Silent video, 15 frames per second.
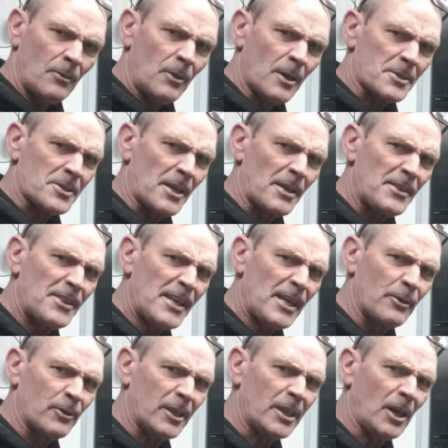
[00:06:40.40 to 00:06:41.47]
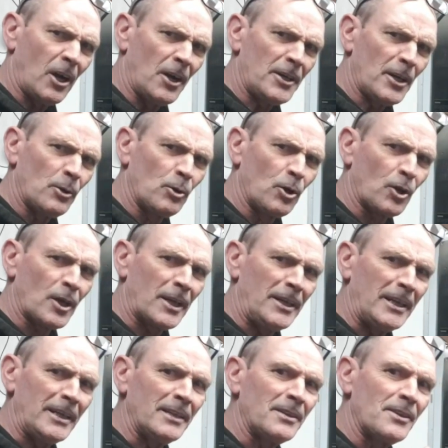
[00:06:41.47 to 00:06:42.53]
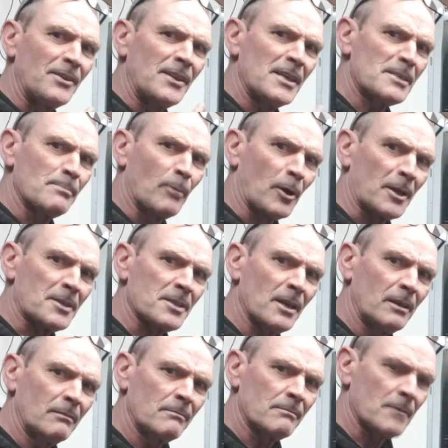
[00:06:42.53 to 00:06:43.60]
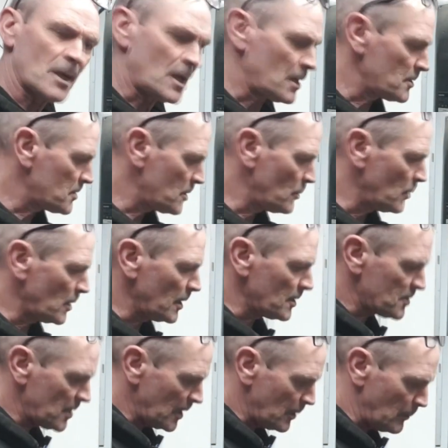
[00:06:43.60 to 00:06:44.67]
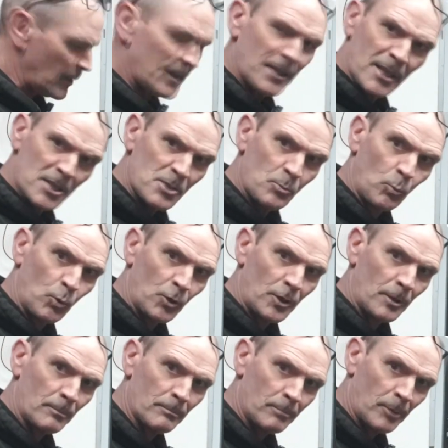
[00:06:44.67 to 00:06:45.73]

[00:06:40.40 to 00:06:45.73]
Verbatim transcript: Right, so in theory, I no longer need this monitor, uh, so I'm going to take away this wooden